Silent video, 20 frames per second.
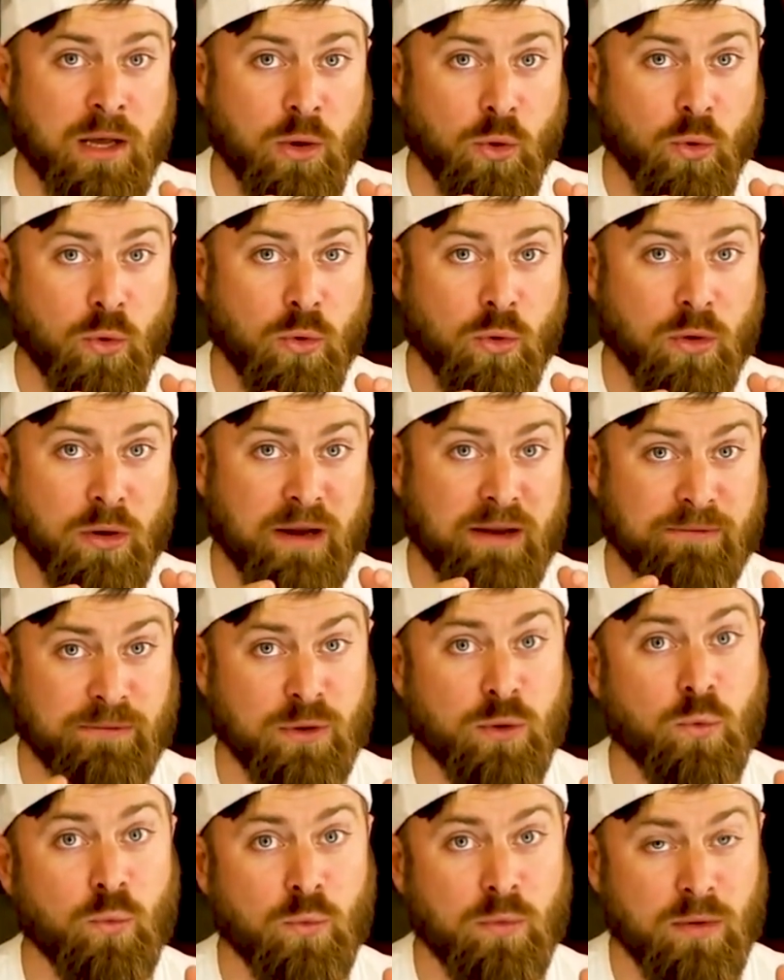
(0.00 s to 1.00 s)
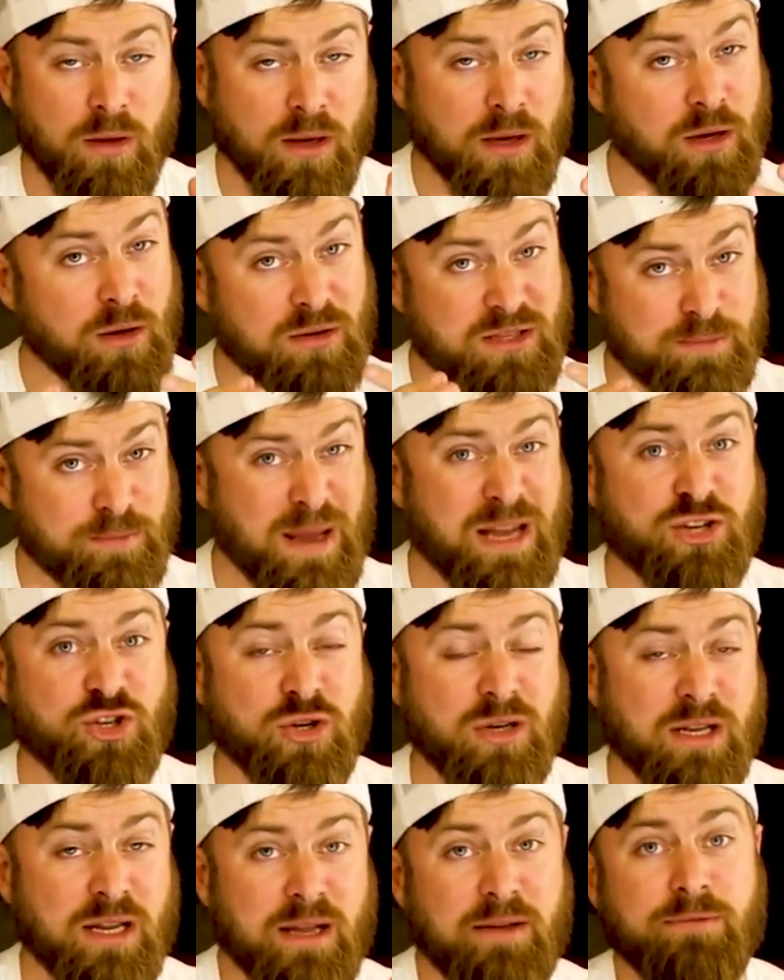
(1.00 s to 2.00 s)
or if you, especially